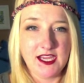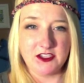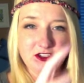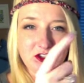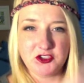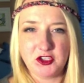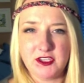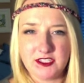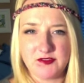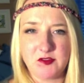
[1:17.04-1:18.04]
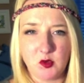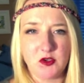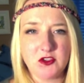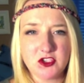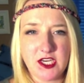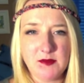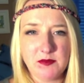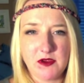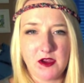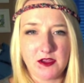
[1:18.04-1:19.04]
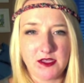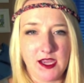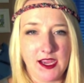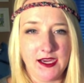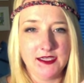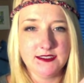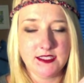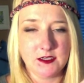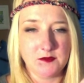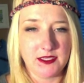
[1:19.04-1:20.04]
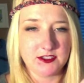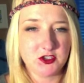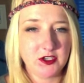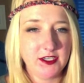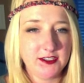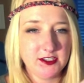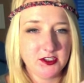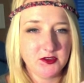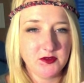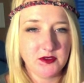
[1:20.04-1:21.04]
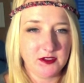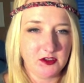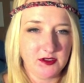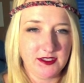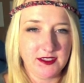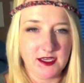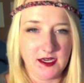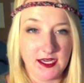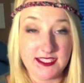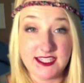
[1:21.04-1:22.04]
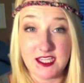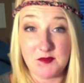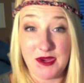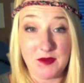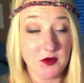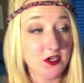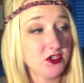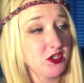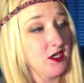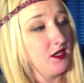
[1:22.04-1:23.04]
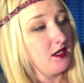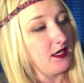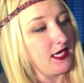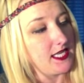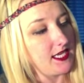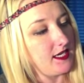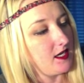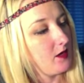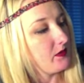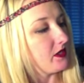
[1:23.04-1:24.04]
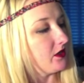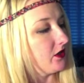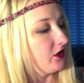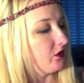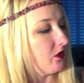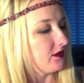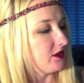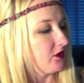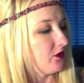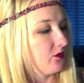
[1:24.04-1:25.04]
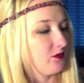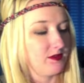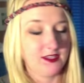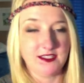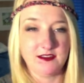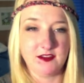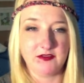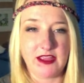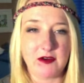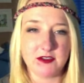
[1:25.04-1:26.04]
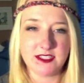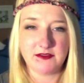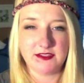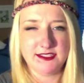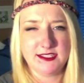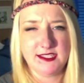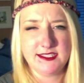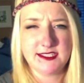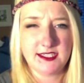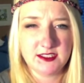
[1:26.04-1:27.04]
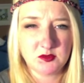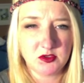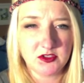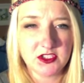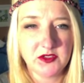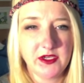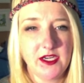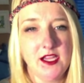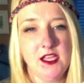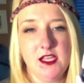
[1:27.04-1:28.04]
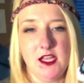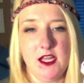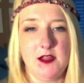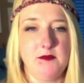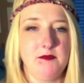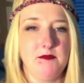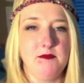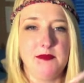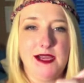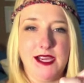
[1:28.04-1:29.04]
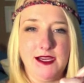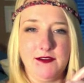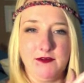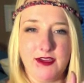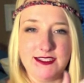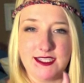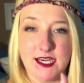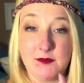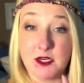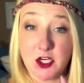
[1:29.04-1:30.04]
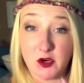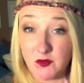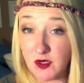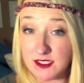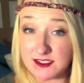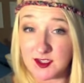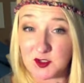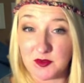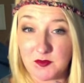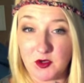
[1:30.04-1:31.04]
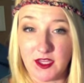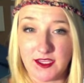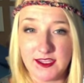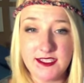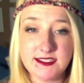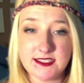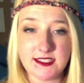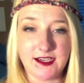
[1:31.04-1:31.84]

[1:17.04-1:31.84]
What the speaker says: and there's usually this floral shape on the eyes. That's tricky to do. You need a nice thin paintbrush. And then up here, you also, the flowers have this nice swirl to it. My face that I'm going to go for is a little bit more like this.